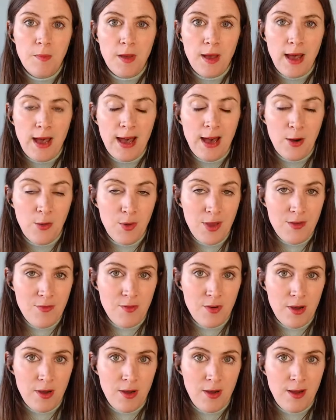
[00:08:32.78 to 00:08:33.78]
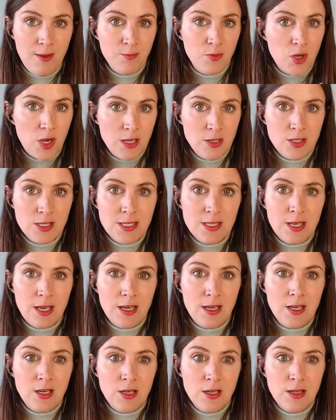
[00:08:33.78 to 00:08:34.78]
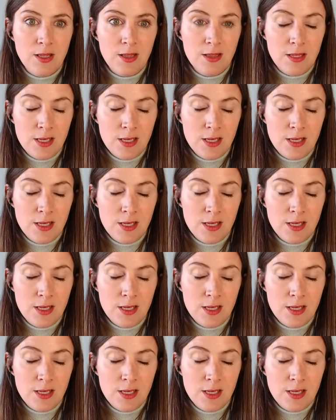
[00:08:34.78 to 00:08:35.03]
However, I'm going to say